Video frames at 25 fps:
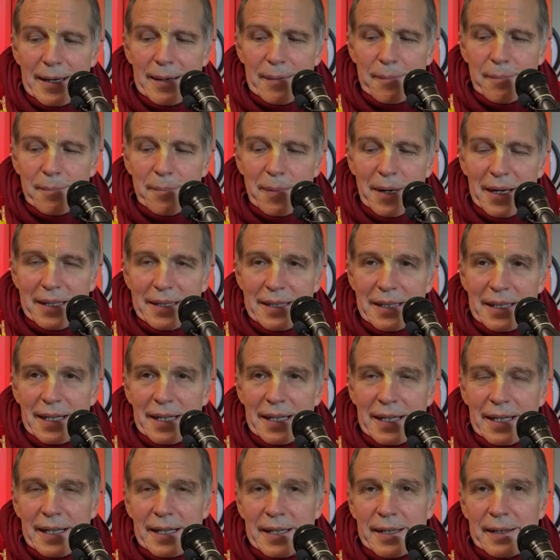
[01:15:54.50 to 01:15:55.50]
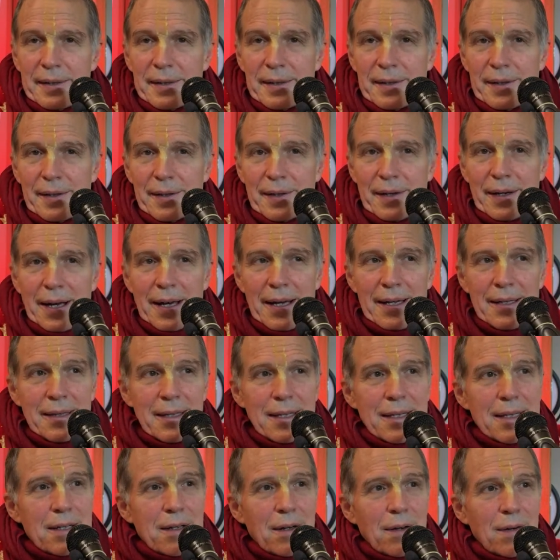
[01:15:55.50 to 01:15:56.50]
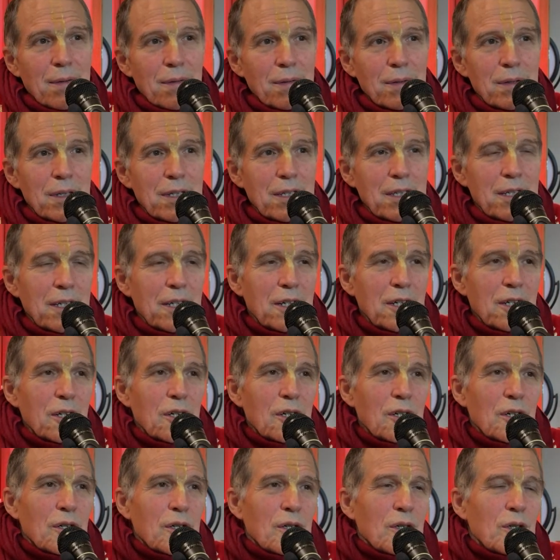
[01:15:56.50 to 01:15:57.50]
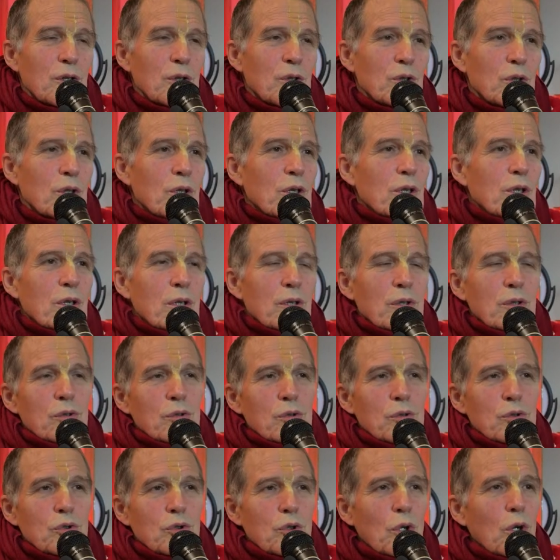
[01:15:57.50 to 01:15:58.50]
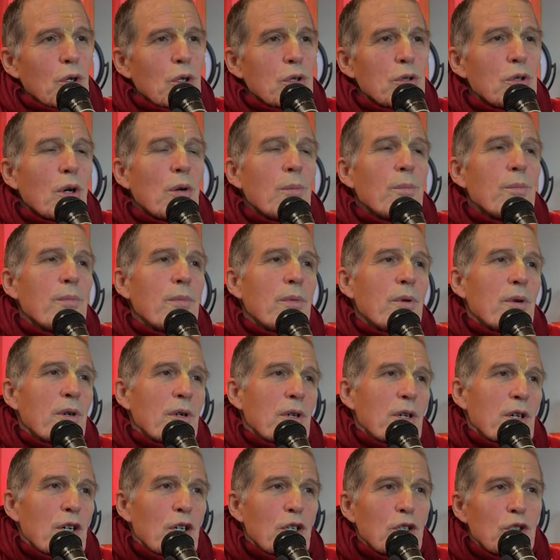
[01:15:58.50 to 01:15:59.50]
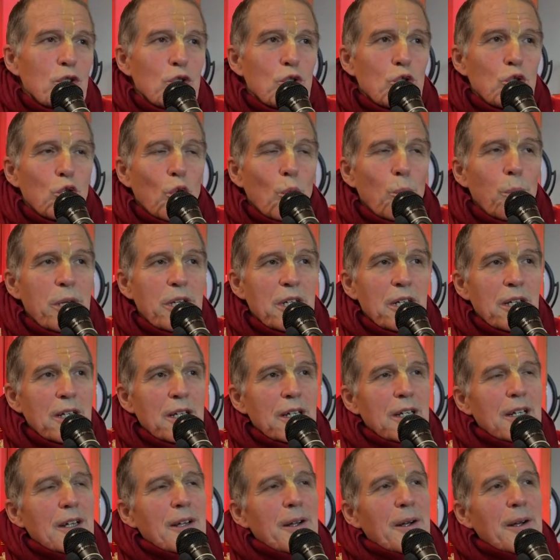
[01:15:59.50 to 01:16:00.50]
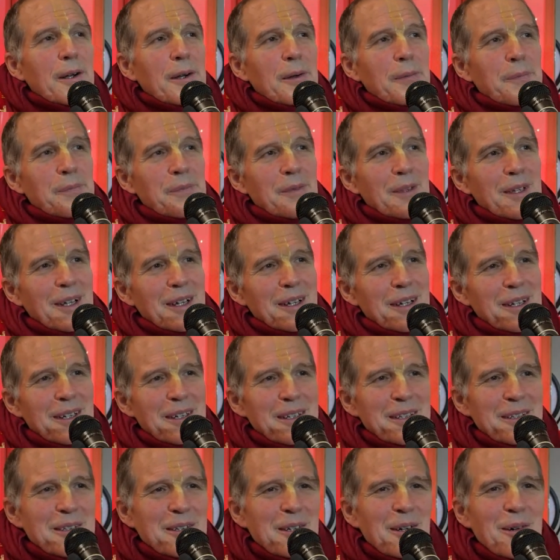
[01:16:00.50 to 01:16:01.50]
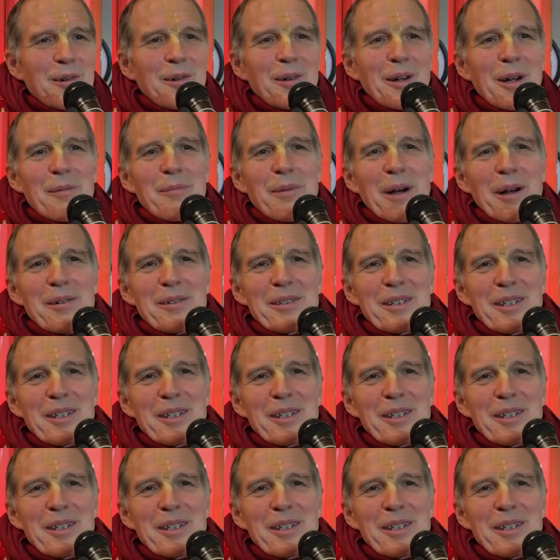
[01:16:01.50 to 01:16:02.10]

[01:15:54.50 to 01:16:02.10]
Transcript: but uh, I think only uh, Joyotom and Shumit uh, uh, know about the